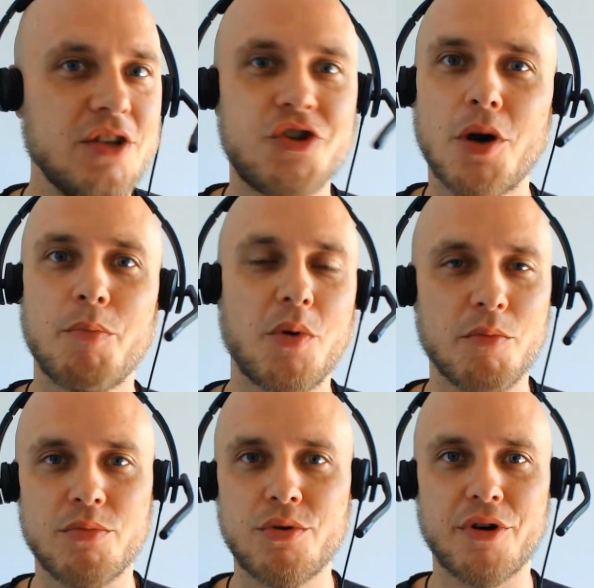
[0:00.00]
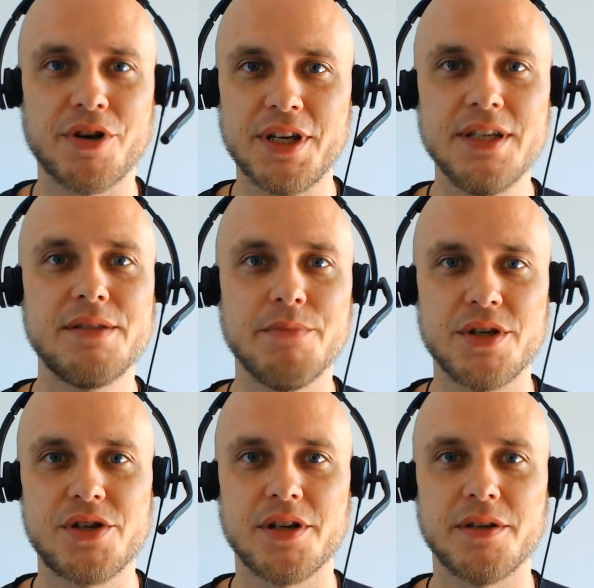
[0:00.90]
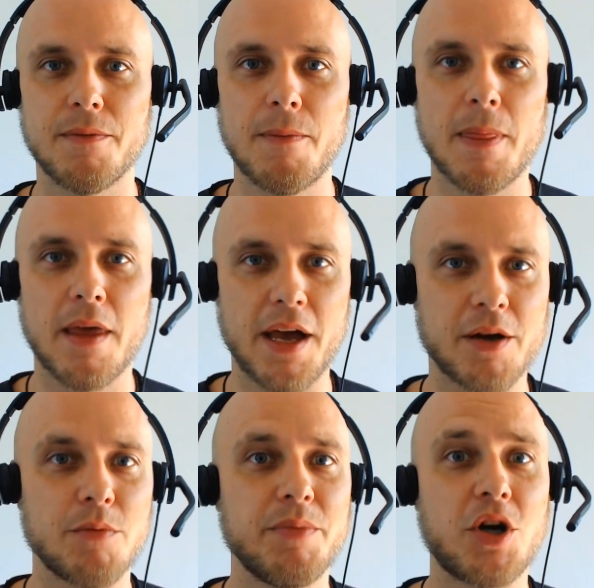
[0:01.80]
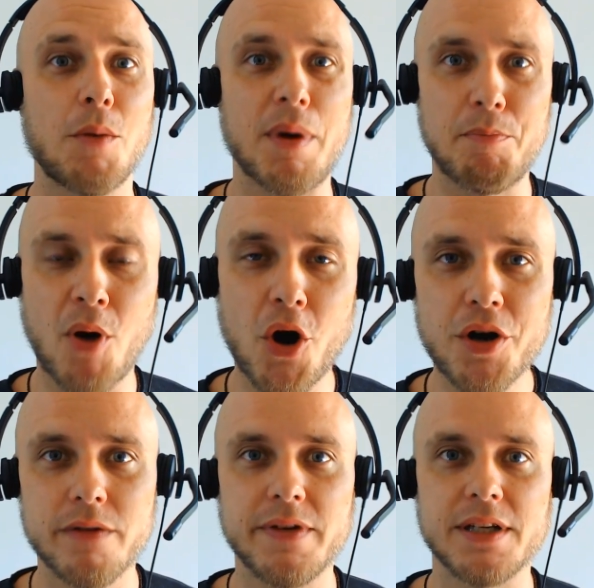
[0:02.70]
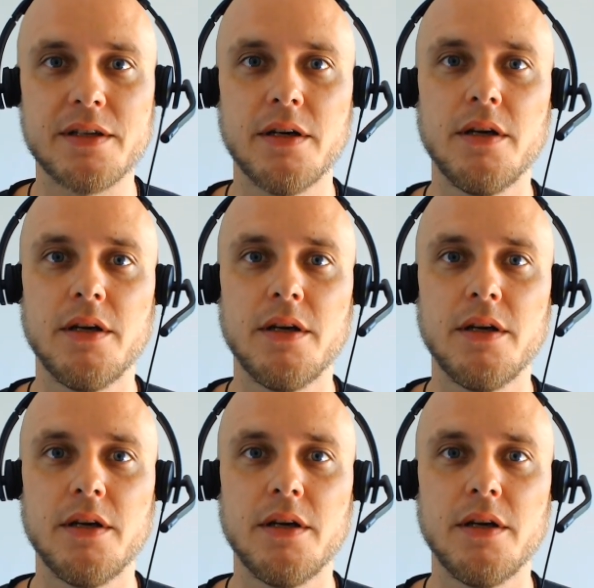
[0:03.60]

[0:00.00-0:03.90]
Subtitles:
jump on board his mission and become a part of it,